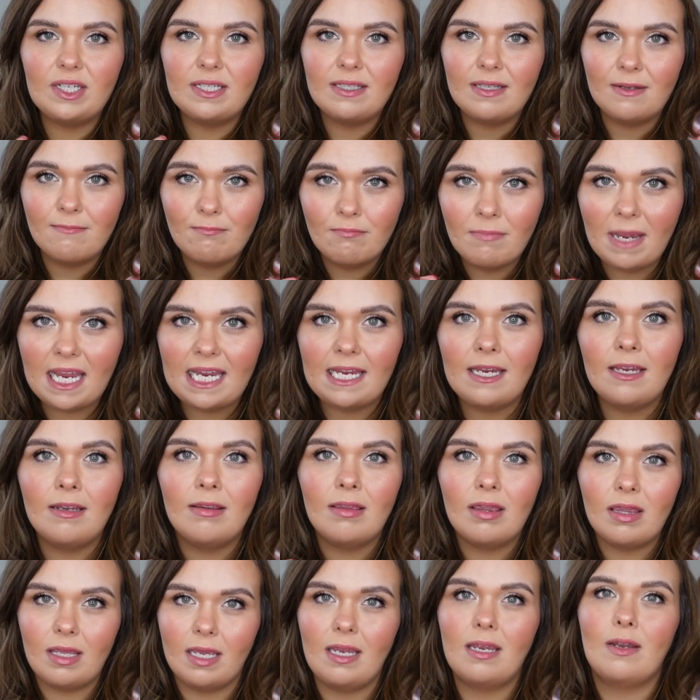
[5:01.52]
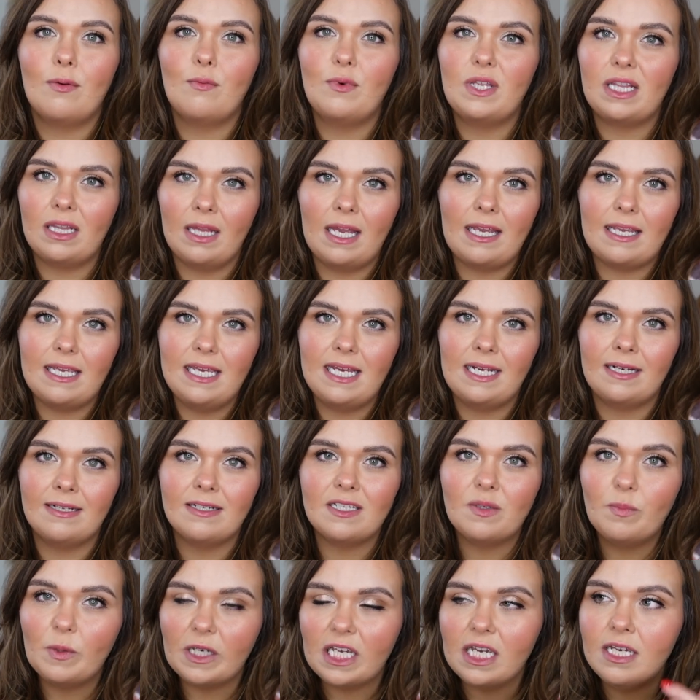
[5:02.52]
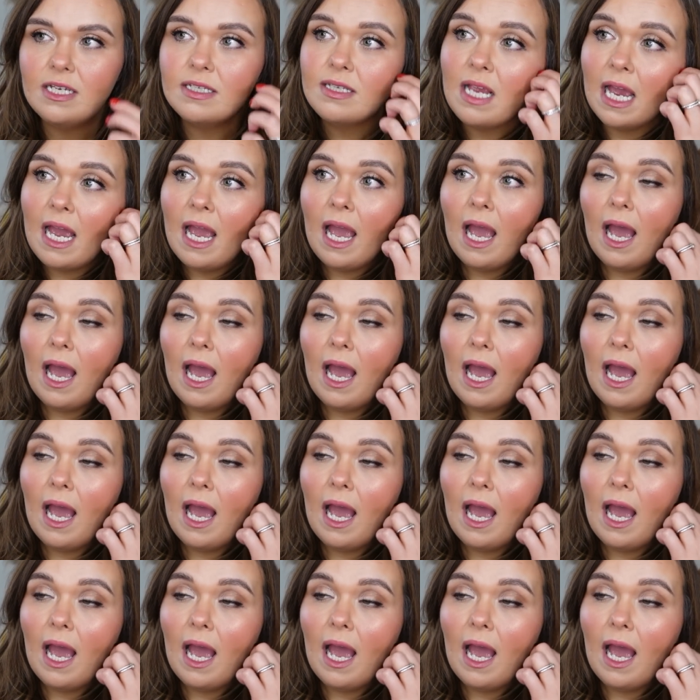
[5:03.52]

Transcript: is the main thing with leggings because